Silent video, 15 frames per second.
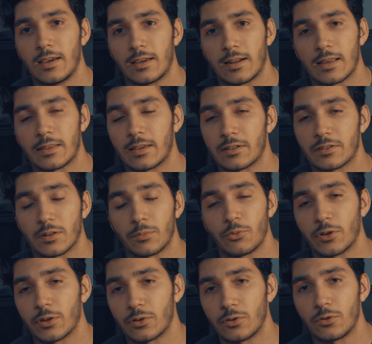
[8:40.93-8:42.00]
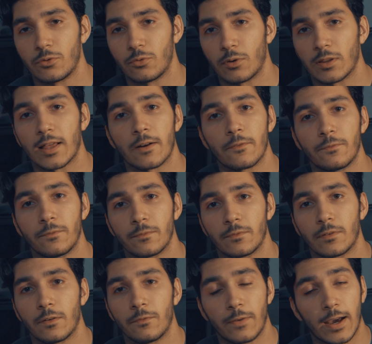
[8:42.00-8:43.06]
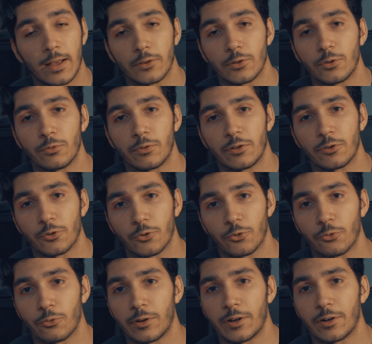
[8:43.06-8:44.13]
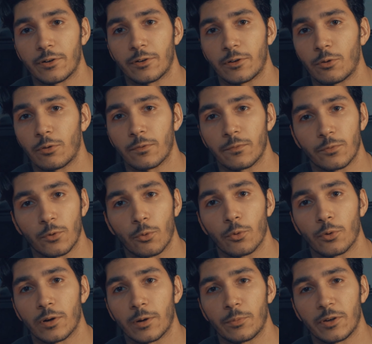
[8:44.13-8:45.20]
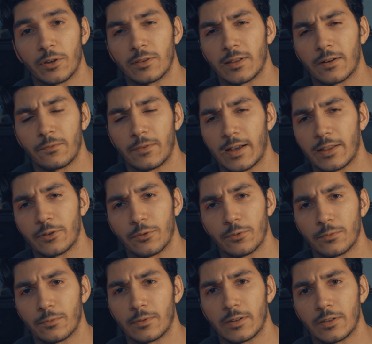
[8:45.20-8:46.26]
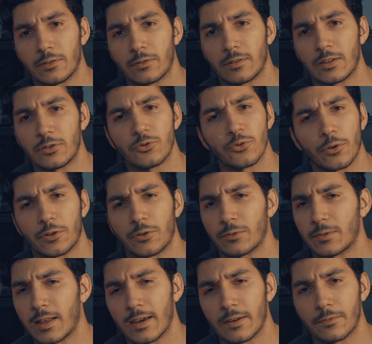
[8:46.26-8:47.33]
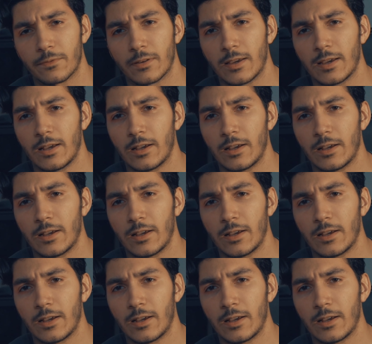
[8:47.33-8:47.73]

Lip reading: And I think it's going to bring you a lot of value in your career going forward, and bring you a lot of value in enjoying your life.